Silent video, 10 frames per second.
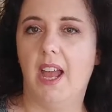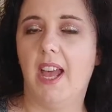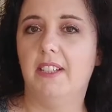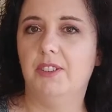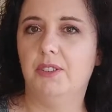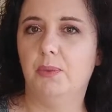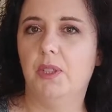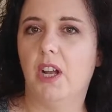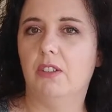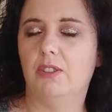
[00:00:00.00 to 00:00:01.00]
And
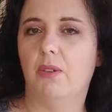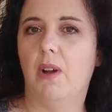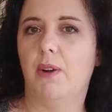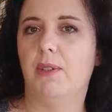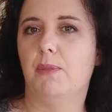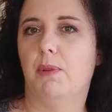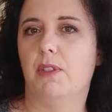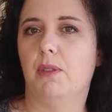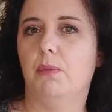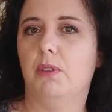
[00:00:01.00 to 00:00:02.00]
we also are
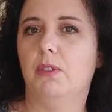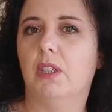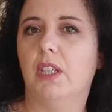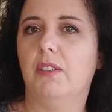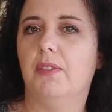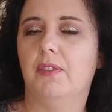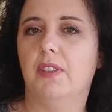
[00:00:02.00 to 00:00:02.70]
responsible to give